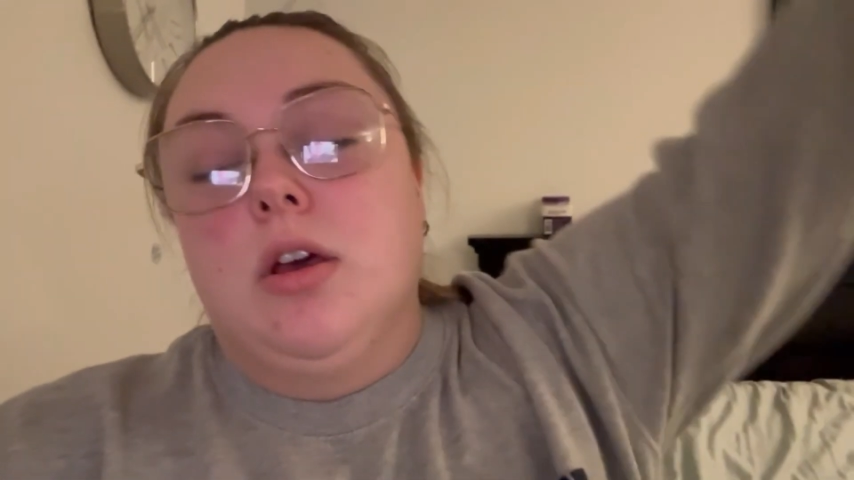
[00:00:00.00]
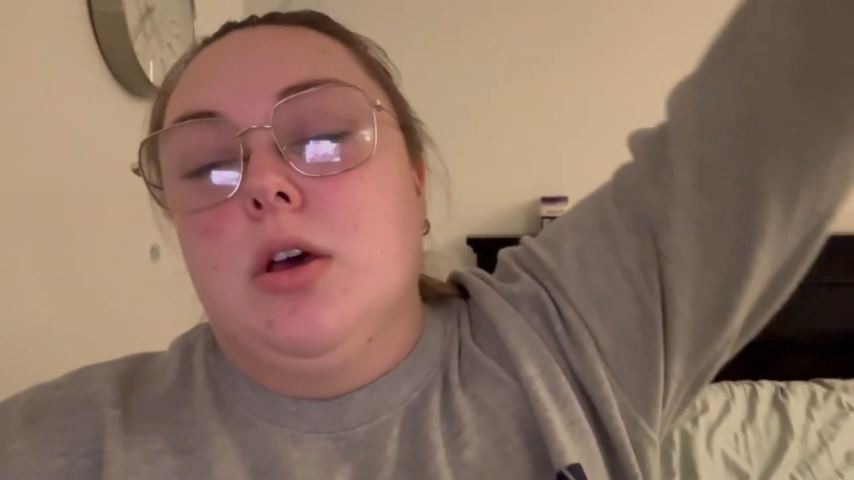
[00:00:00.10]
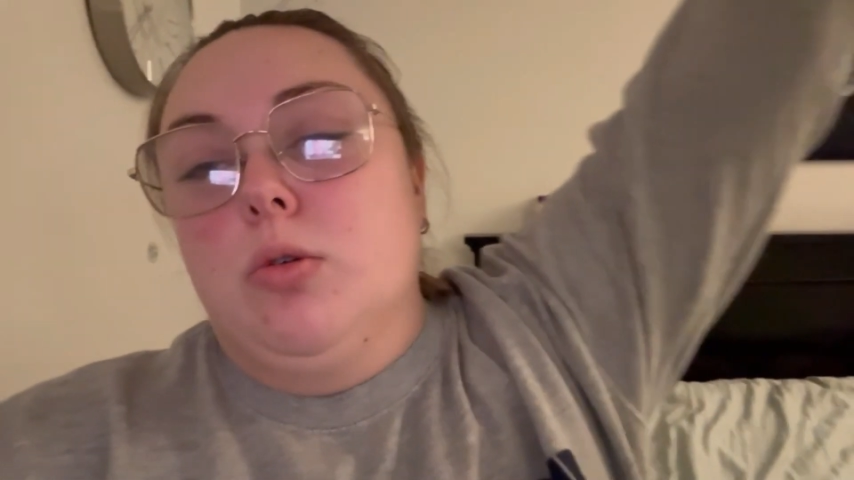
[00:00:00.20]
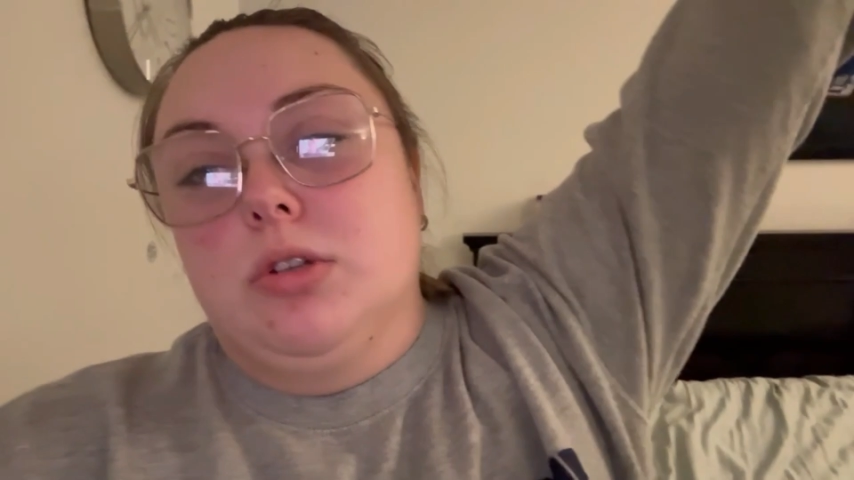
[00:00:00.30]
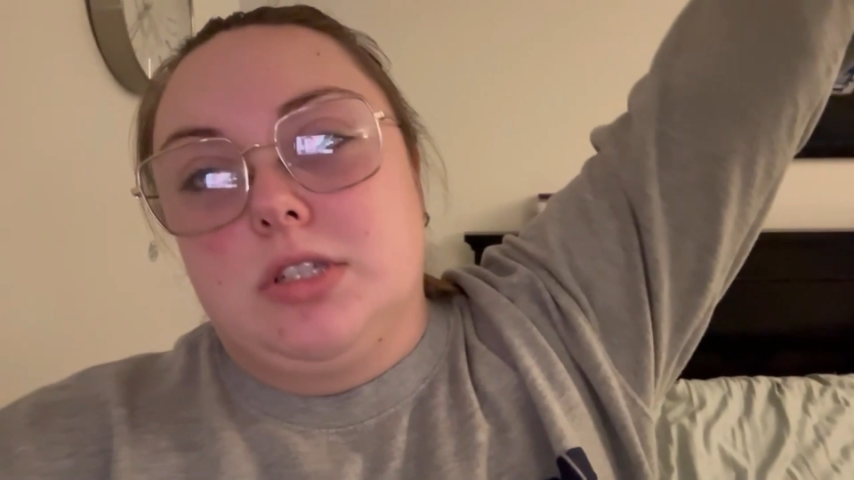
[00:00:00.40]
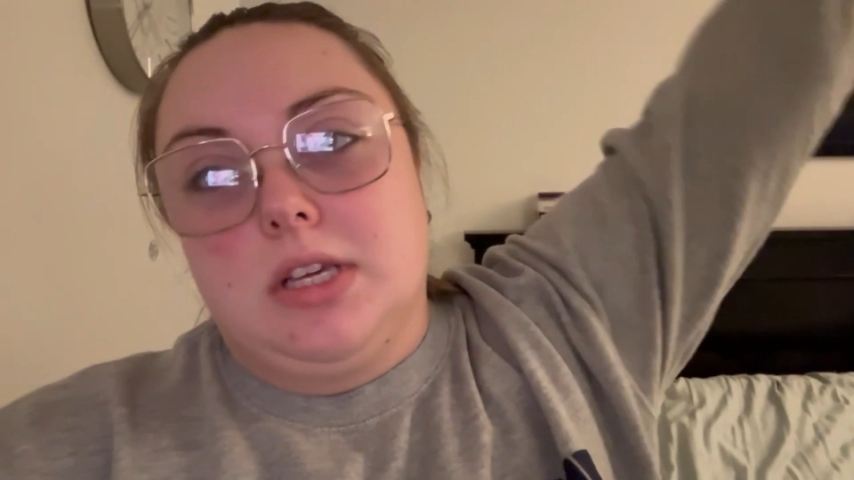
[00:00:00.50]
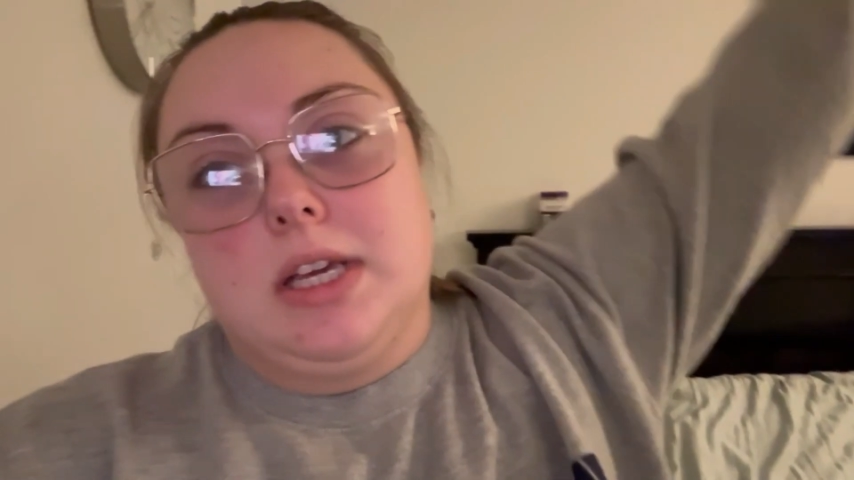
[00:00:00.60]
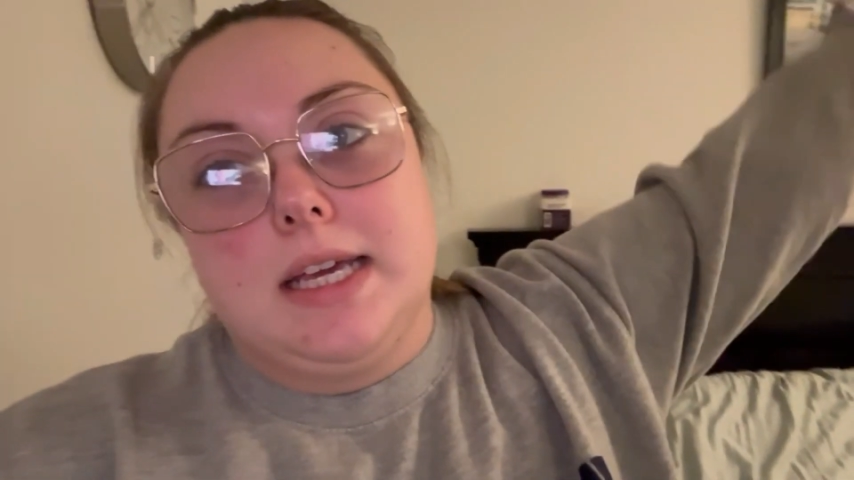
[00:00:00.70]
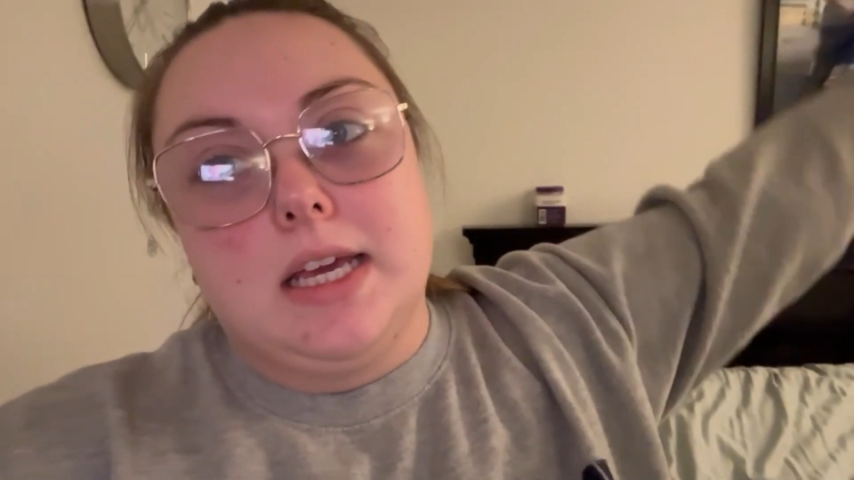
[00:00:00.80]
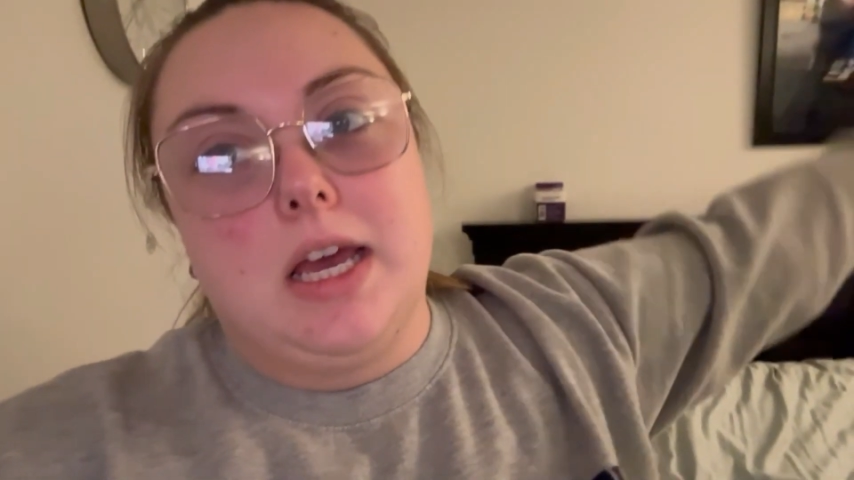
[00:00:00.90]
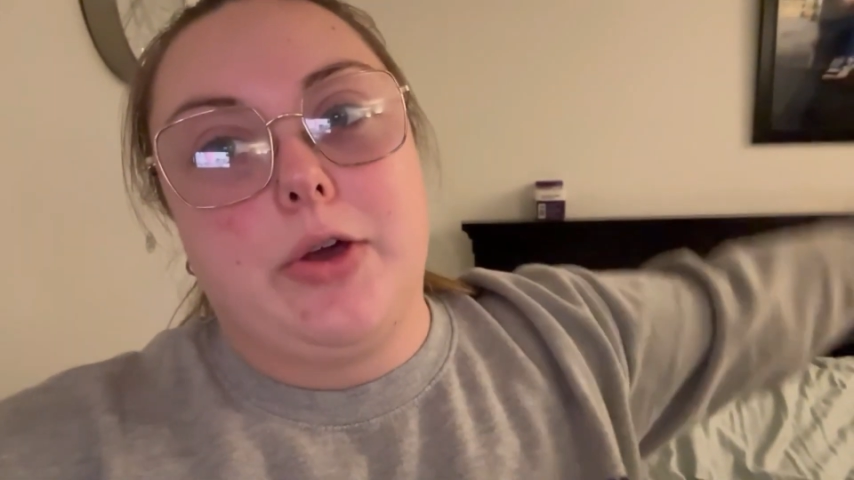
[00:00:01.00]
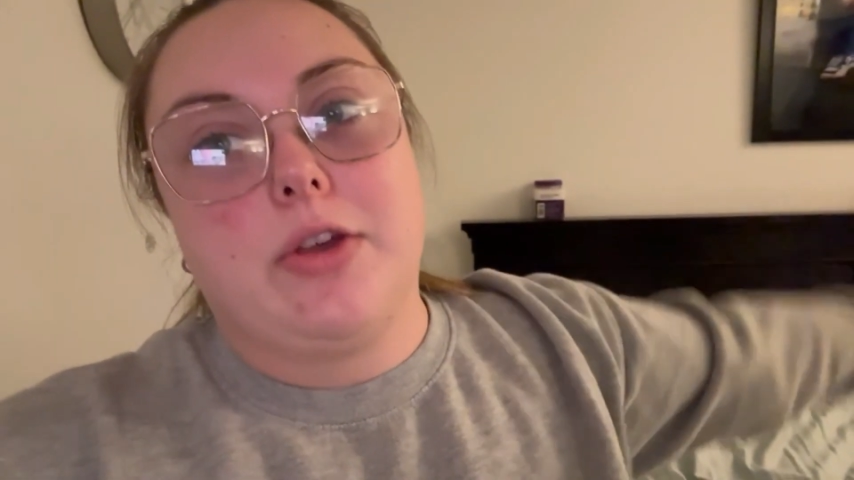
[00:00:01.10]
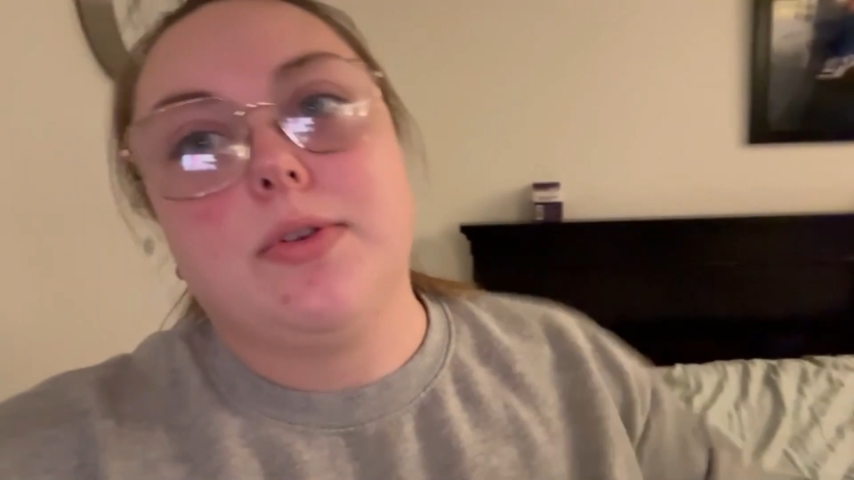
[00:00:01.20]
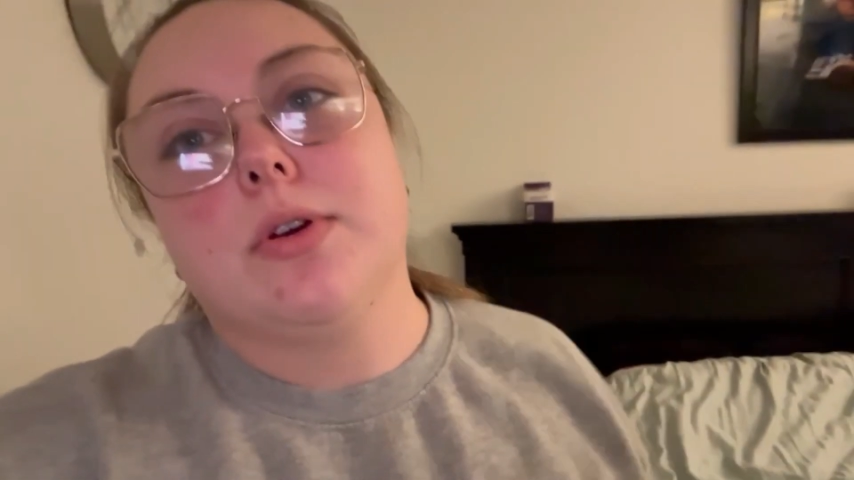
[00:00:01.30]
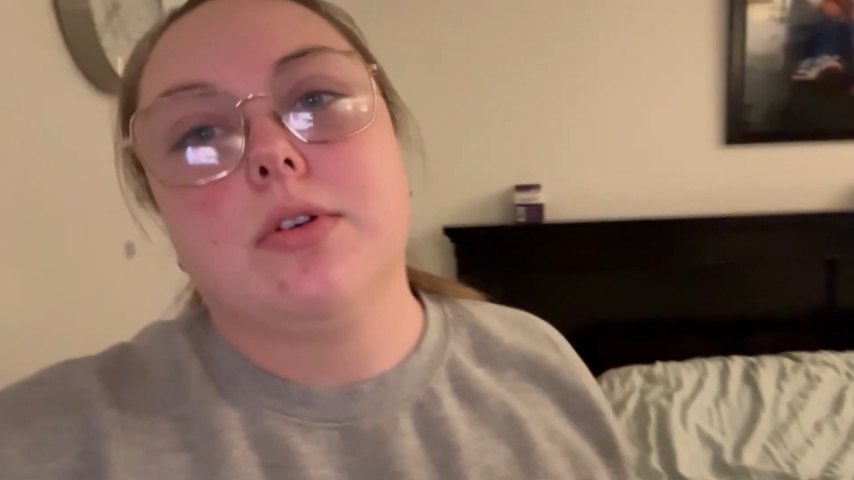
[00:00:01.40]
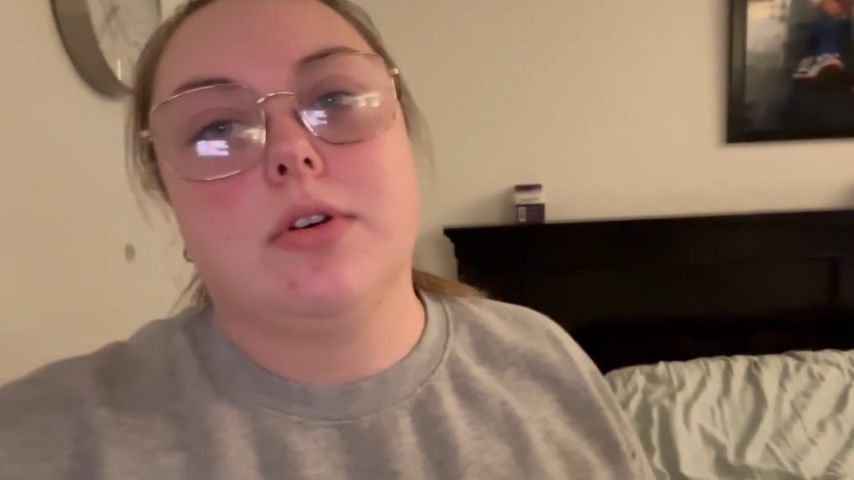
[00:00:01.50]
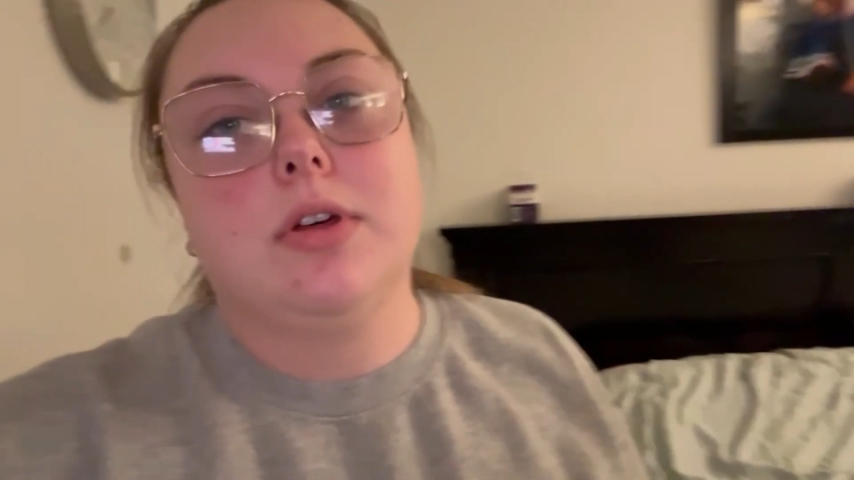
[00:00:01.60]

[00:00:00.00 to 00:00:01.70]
We'll see how I feel